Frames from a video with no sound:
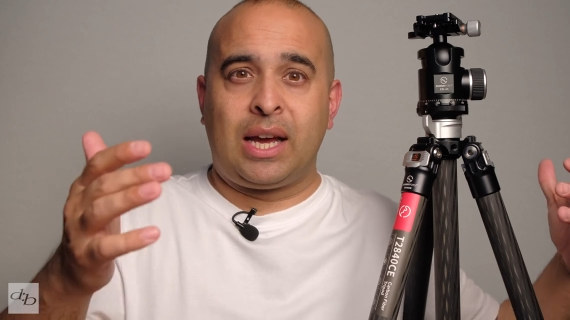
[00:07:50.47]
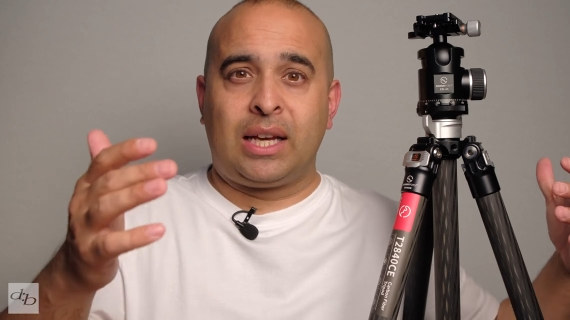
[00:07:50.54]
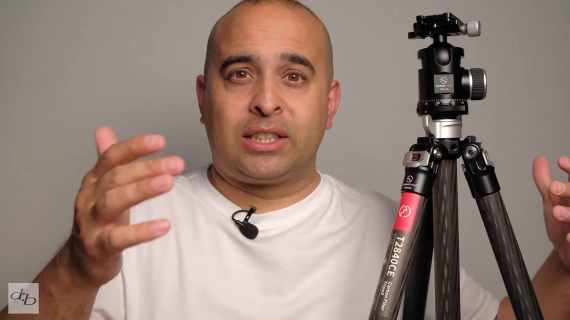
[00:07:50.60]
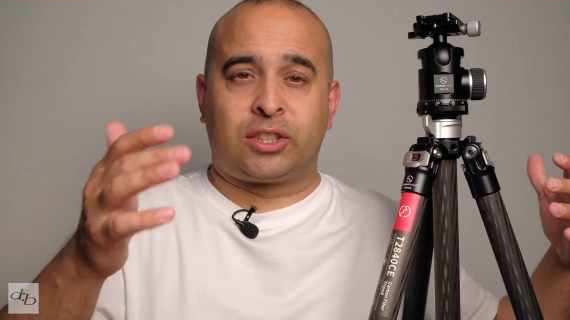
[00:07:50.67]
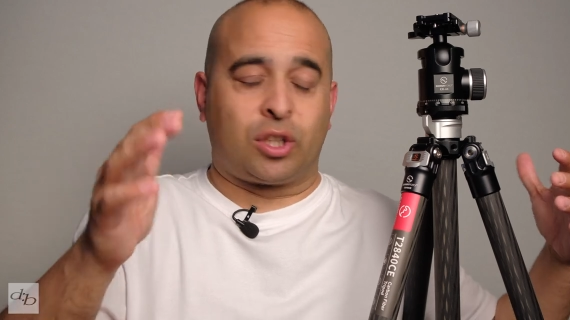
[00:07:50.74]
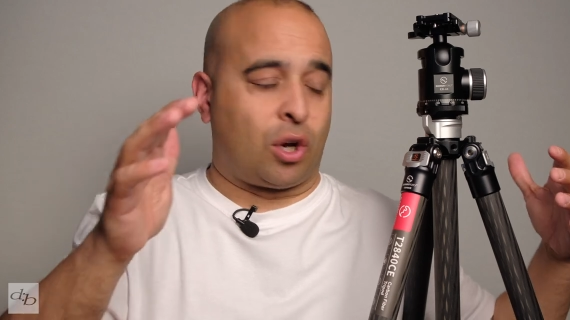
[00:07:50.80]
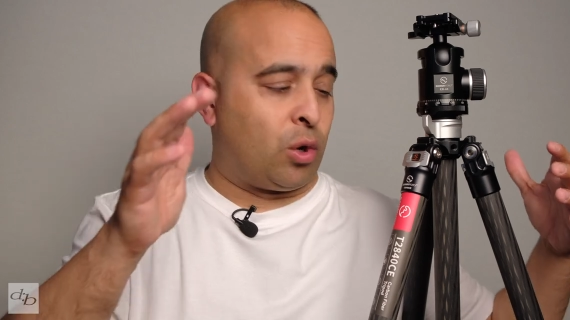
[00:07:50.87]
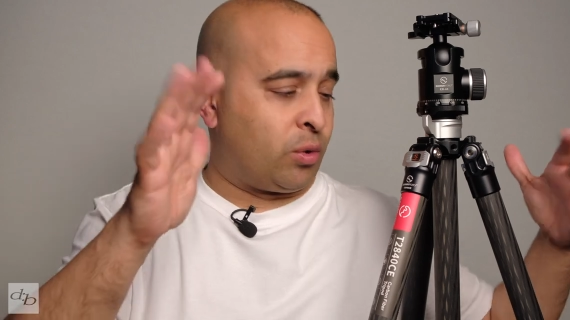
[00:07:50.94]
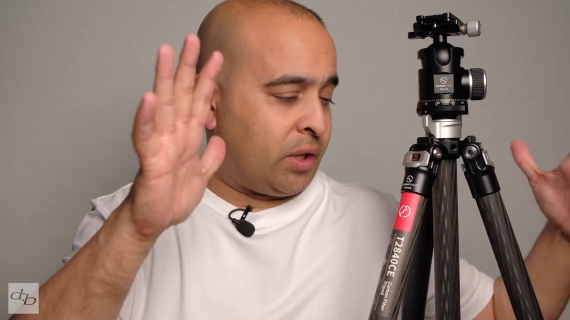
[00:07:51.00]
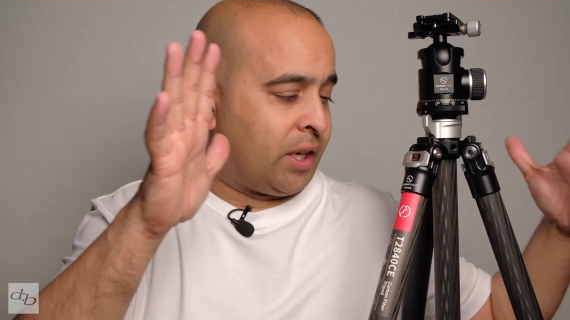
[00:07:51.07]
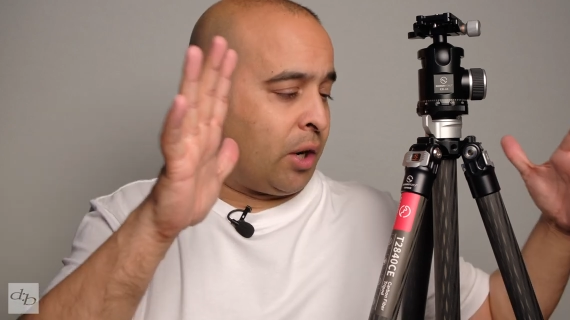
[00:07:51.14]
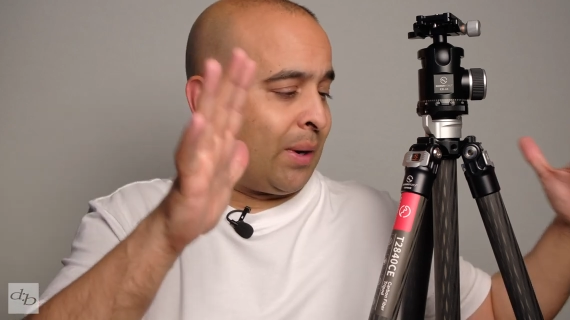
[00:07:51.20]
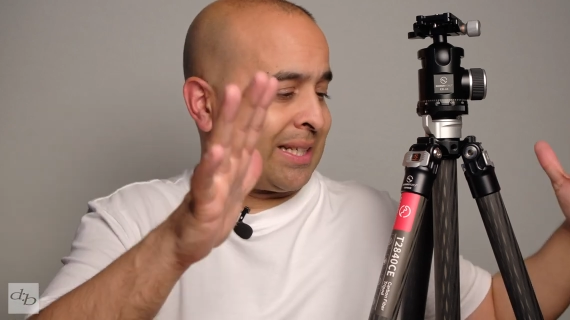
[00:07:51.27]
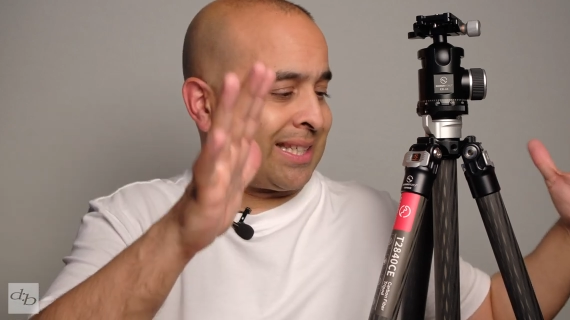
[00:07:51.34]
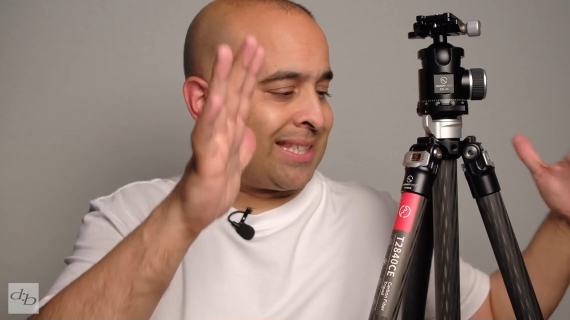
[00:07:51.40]
So, you
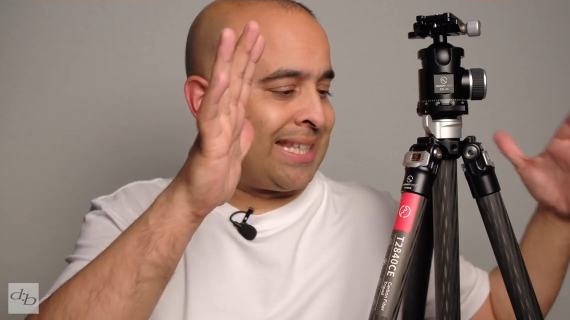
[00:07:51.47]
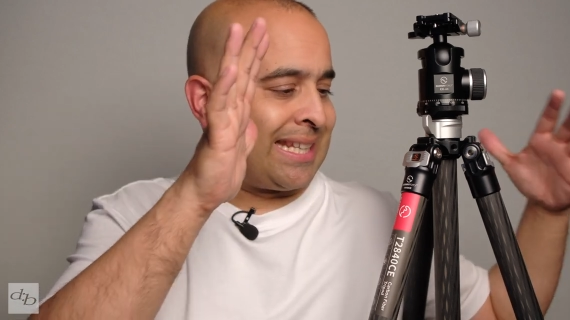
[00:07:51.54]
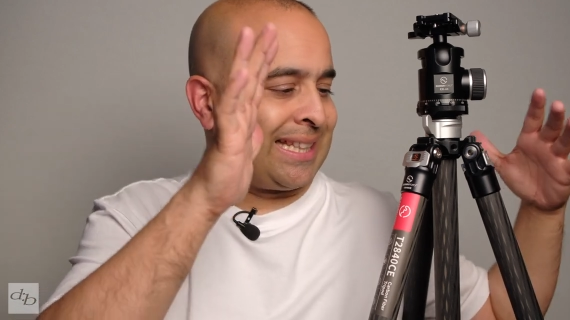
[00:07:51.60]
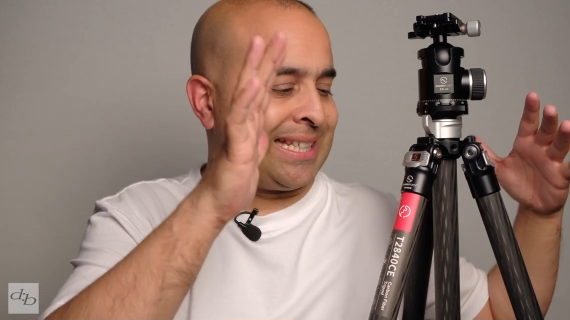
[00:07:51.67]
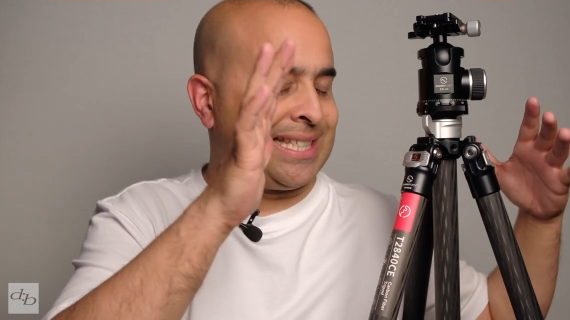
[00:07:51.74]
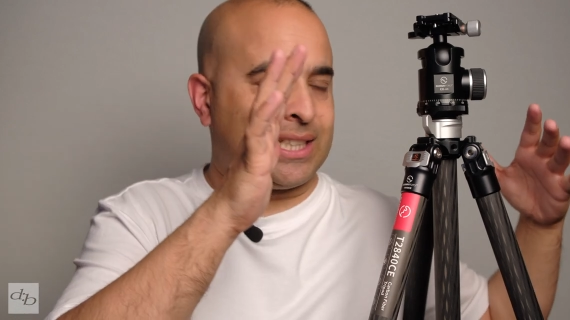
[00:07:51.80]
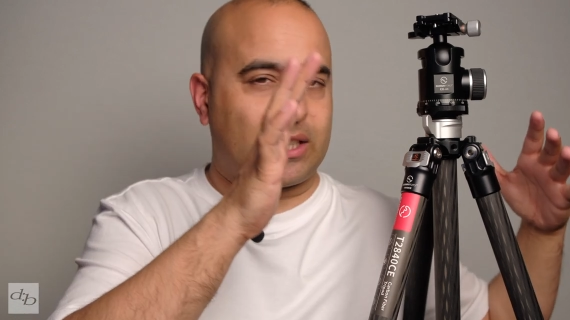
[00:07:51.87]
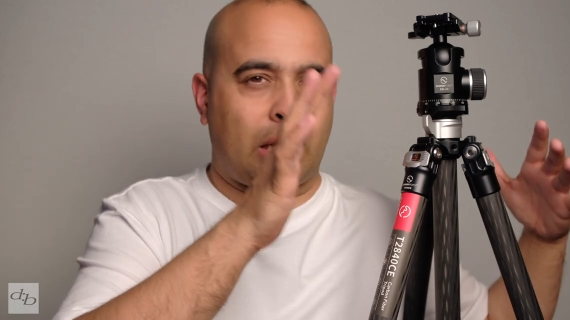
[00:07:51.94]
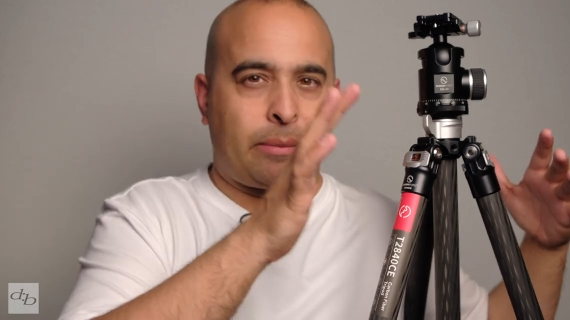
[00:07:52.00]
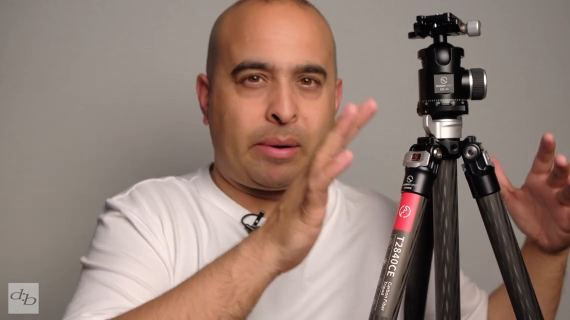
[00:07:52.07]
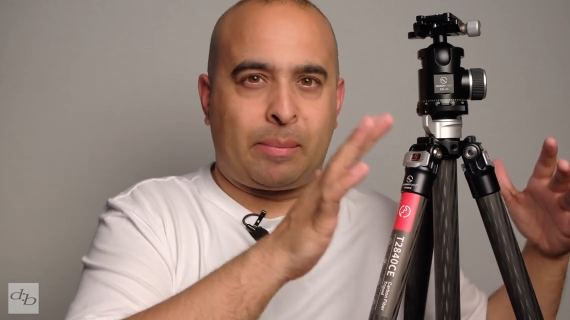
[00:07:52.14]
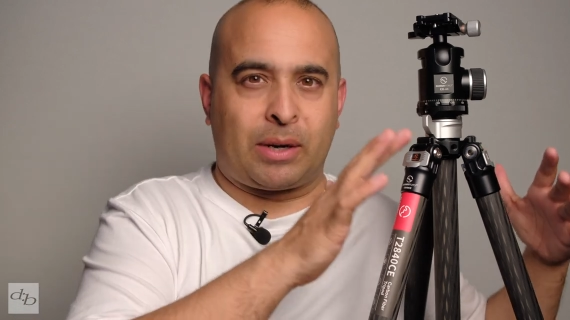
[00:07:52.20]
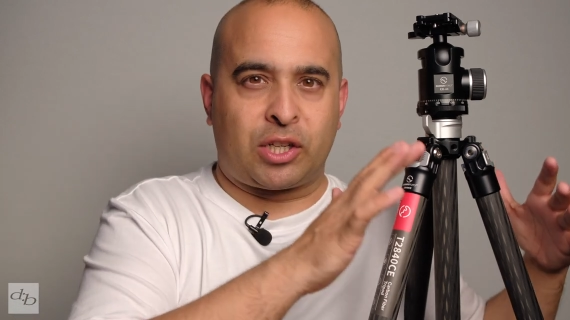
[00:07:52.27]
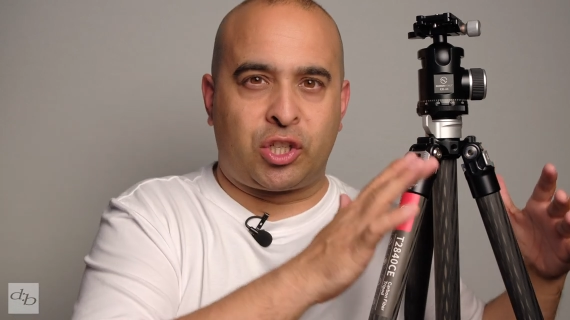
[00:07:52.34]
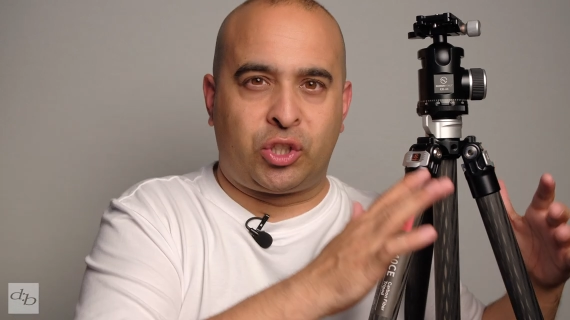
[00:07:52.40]
know, as I said, this is going to be
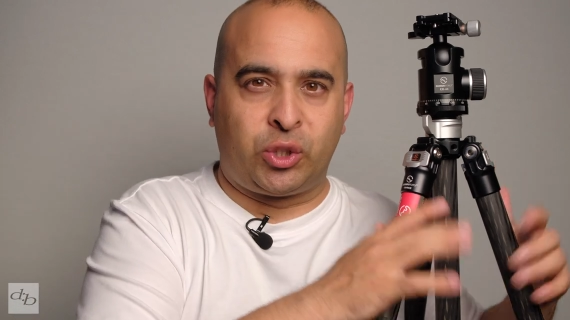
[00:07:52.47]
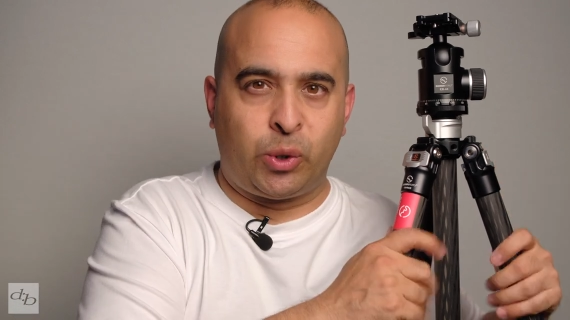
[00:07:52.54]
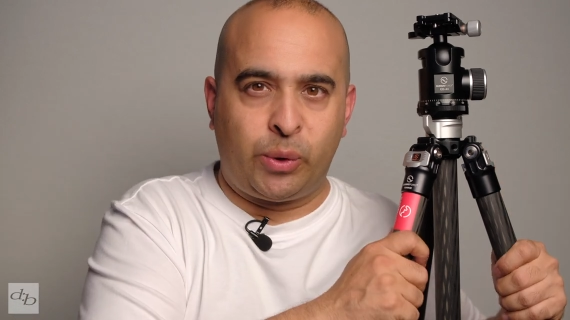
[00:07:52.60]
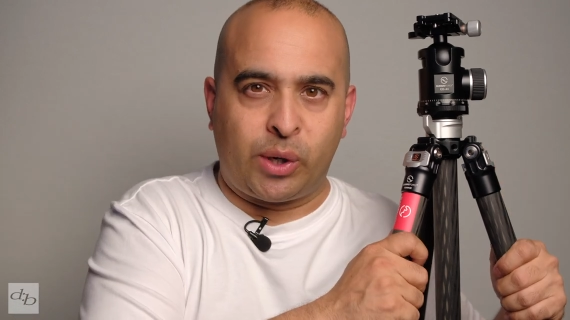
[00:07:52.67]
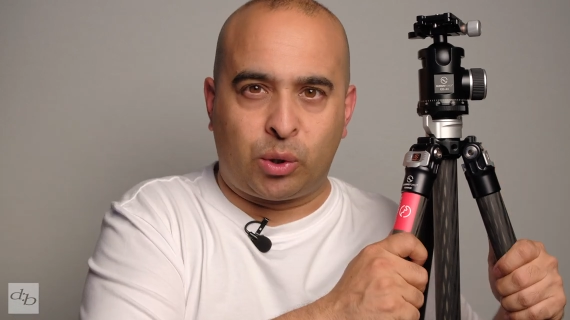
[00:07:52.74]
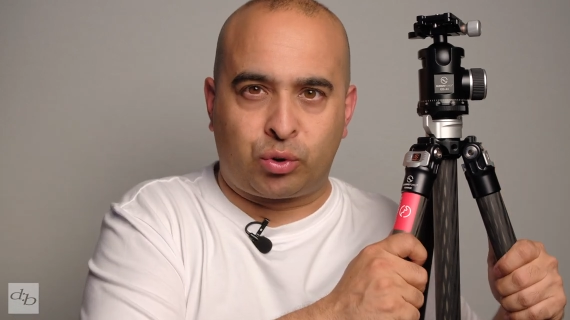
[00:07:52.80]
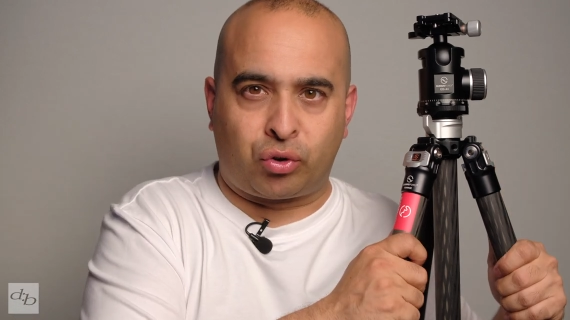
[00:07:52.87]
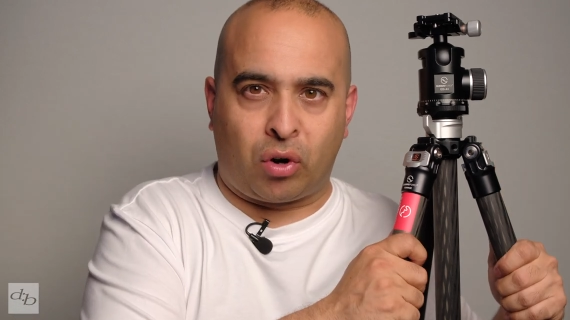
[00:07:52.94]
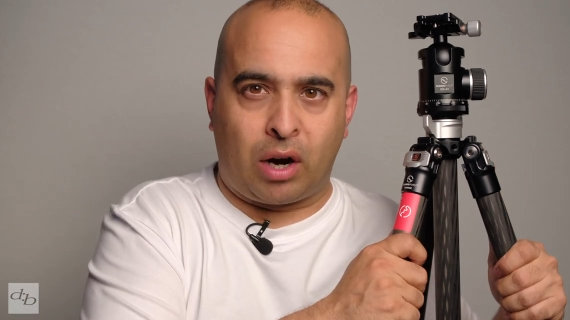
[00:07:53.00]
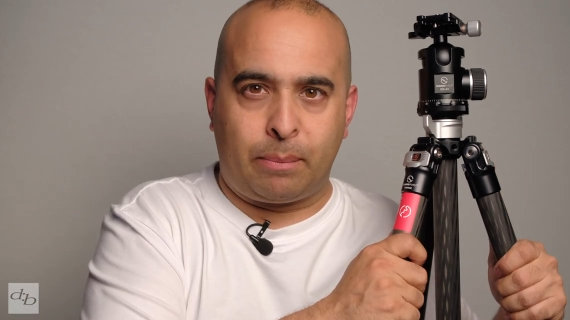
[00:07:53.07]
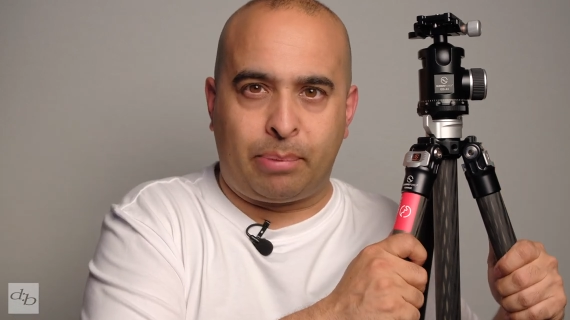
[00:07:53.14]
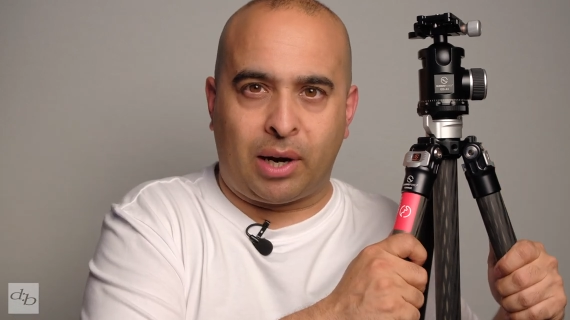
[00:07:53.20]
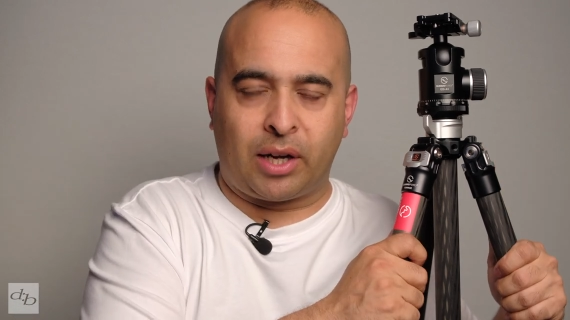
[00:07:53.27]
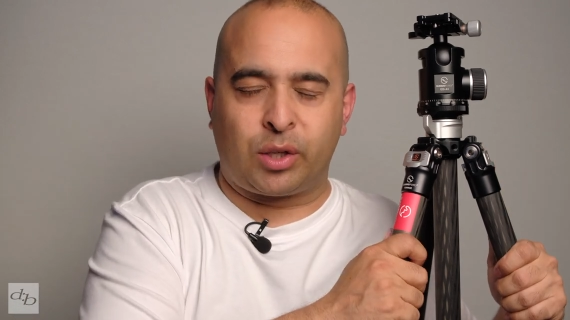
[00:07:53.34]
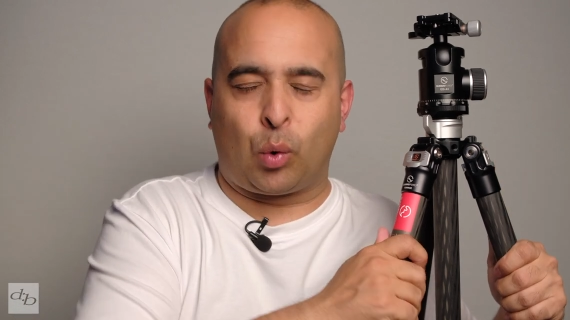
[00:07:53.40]
my studio
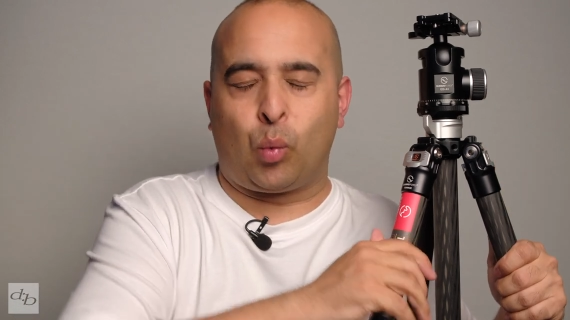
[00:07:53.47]
tripod